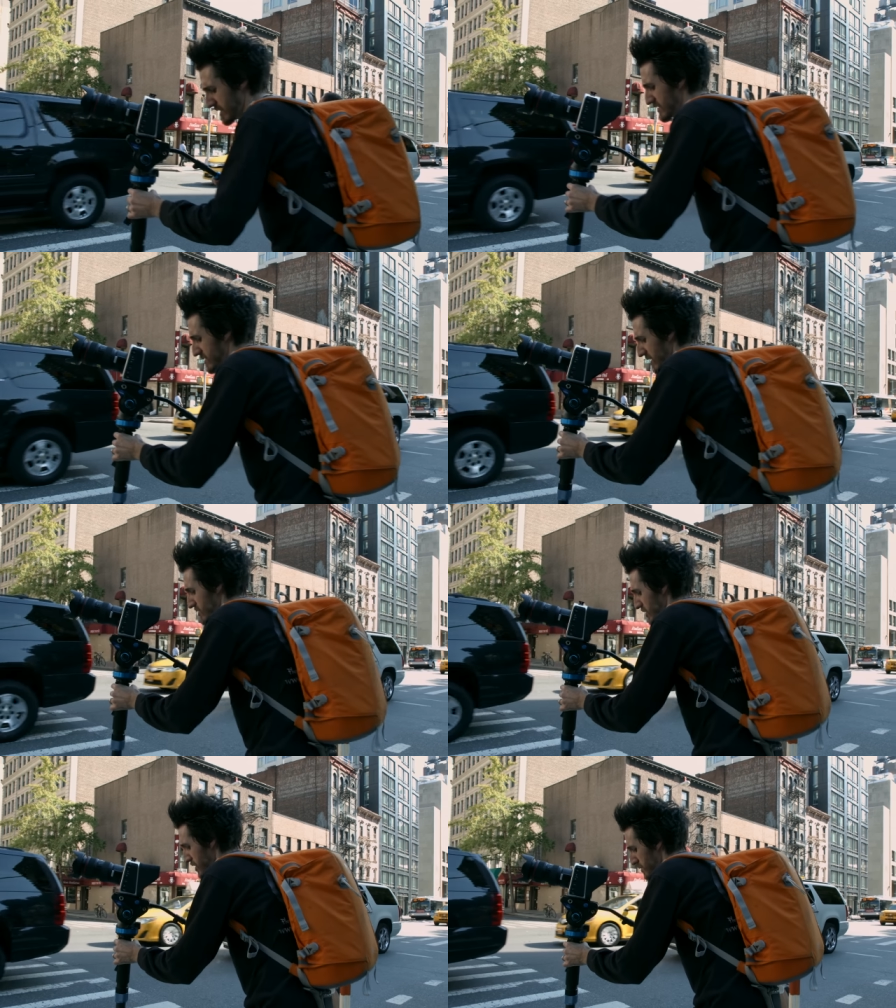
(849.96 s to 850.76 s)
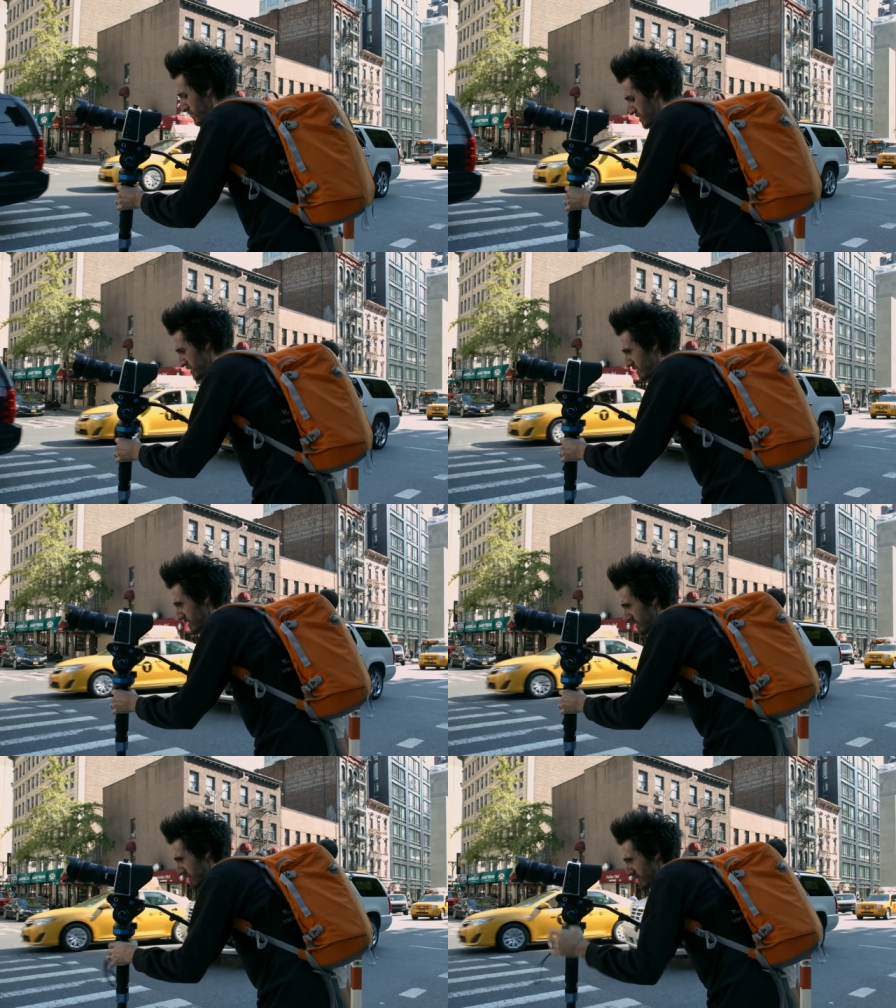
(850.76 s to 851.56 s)
is huge.
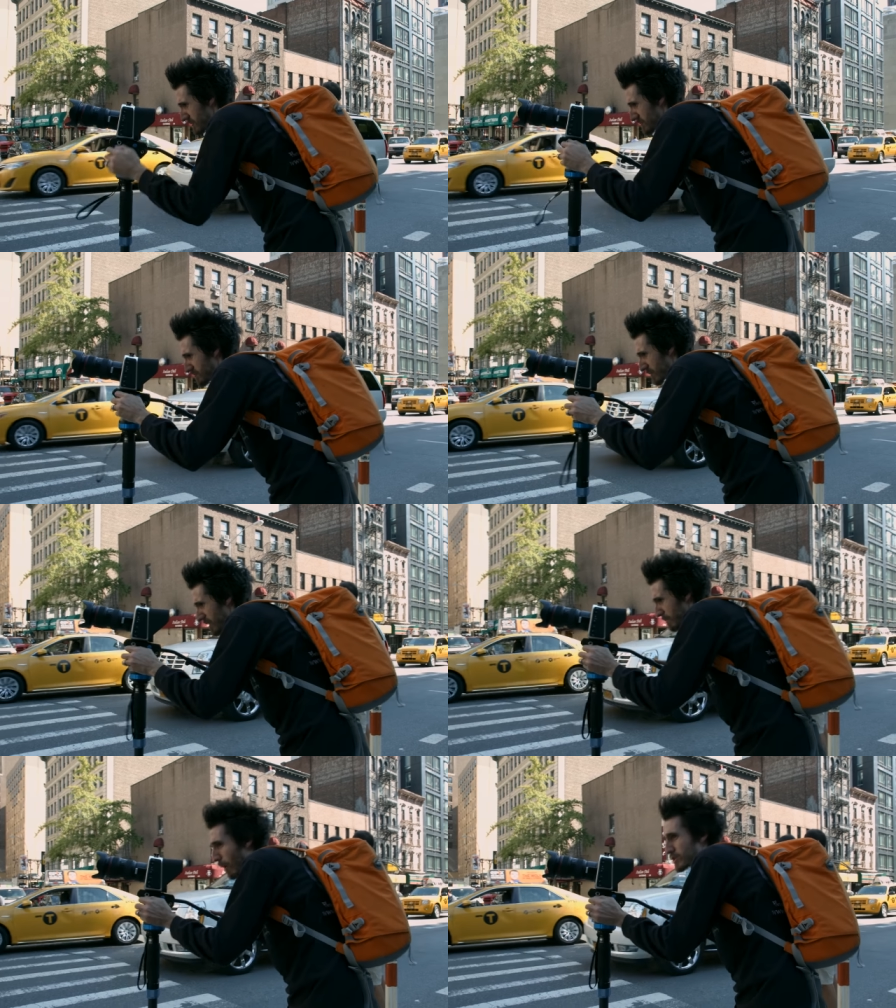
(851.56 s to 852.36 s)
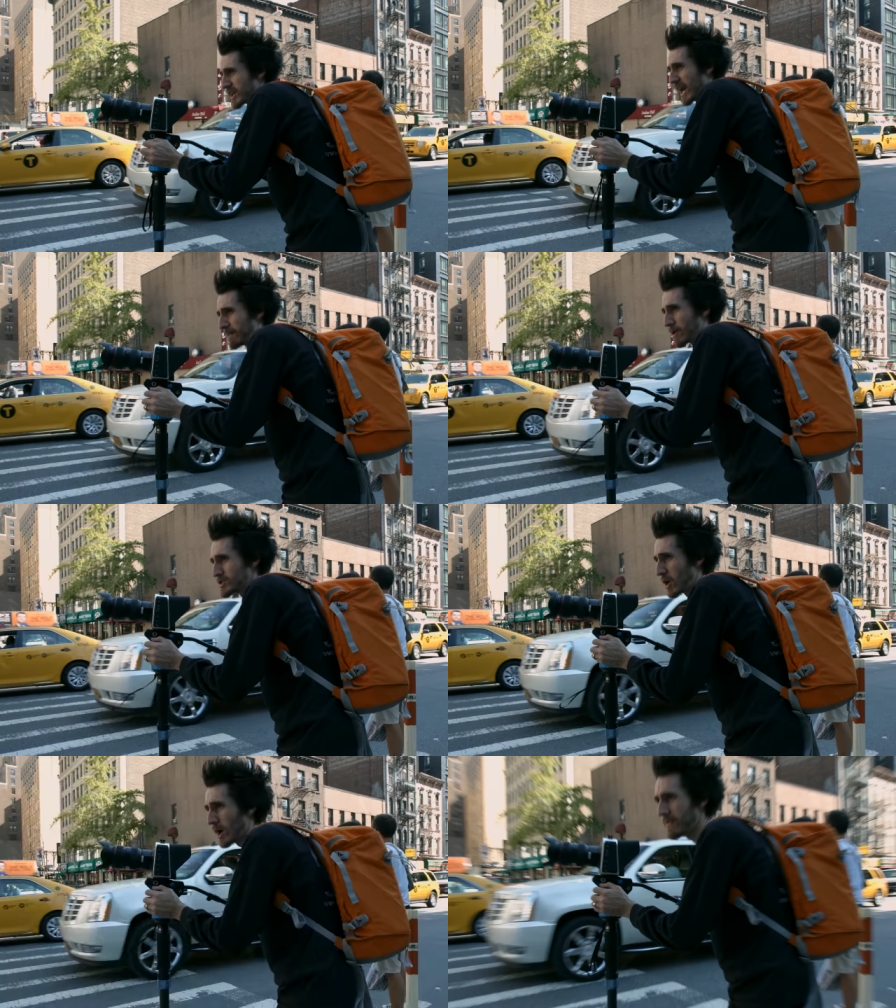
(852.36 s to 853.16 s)
Most cameras are